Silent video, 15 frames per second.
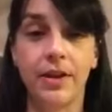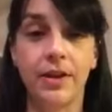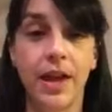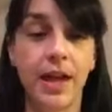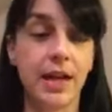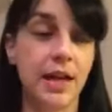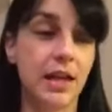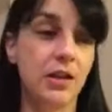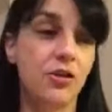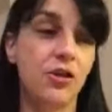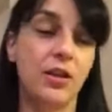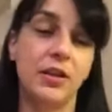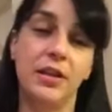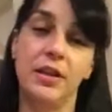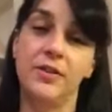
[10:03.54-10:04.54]
and that is
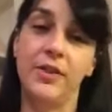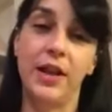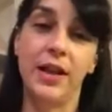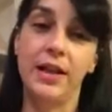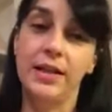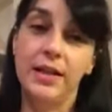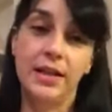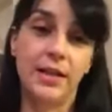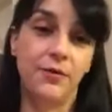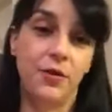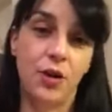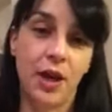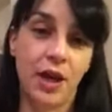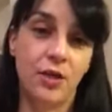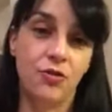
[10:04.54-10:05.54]
just as valid as if
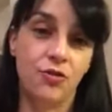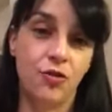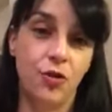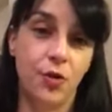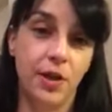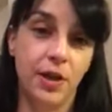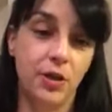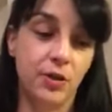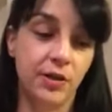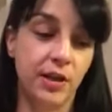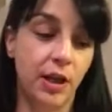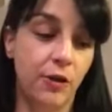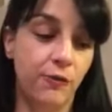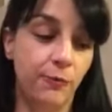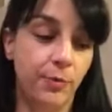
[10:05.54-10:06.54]
you hand drew it
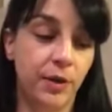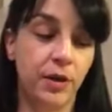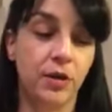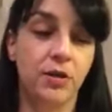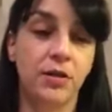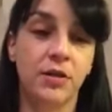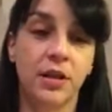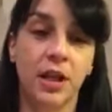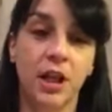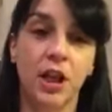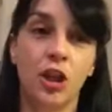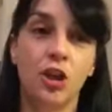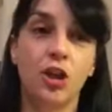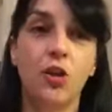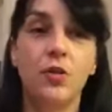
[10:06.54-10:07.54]
yourself, because
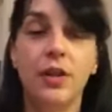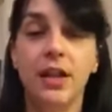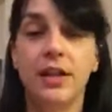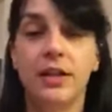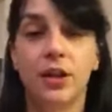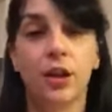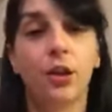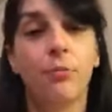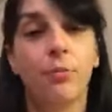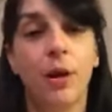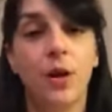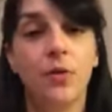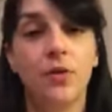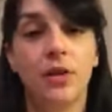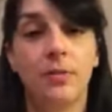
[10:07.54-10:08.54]
you need to
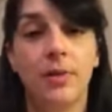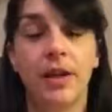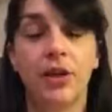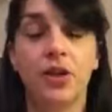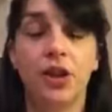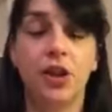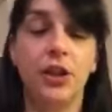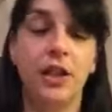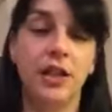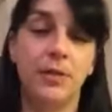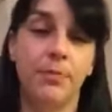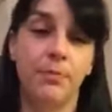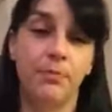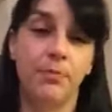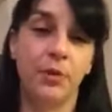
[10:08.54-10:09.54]
compose the picture, you need to
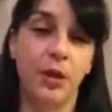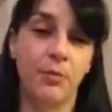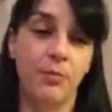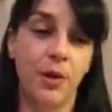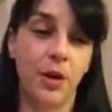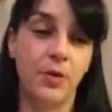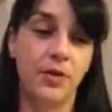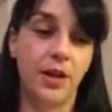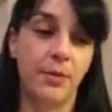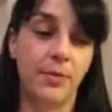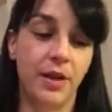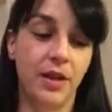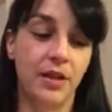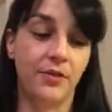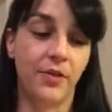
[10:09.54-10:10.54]
compose that
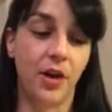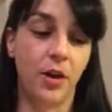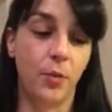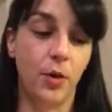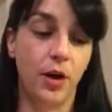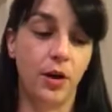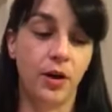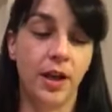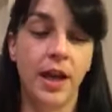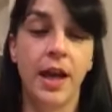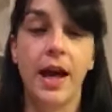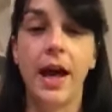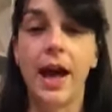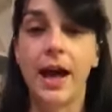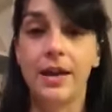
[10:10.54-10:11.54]
piece of artwork,
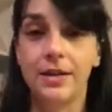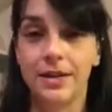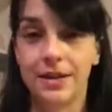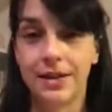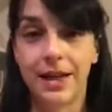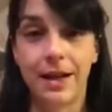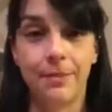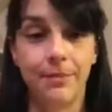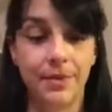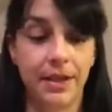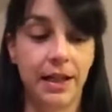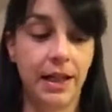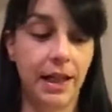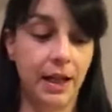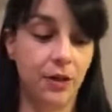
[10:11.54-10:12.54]
and stamps
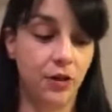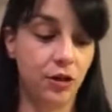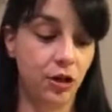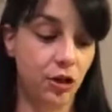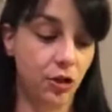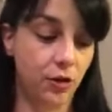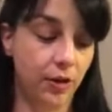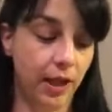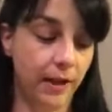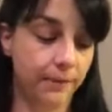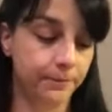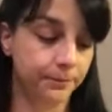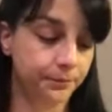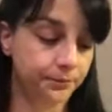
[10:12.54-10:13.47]
allow you to do that.